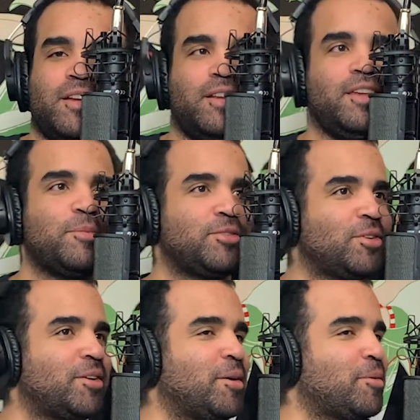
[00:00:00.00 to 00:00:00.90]
of the episode.
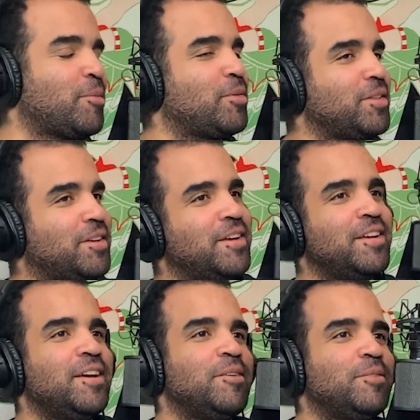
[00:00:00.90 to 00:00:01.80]
I'm really,
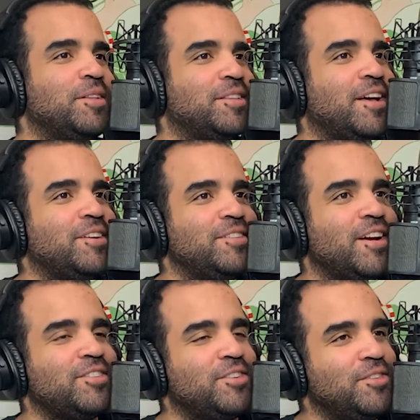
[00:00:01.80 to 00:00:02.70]
really glad you
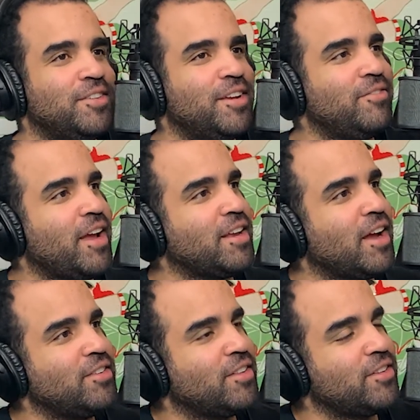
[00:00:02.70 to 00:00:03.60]
guys tuned in. Manny,
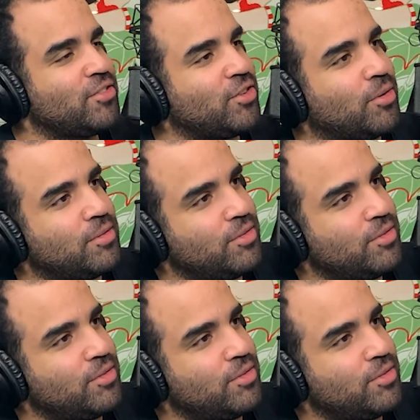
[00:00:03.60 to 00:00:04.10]
how'd you like the show? Did you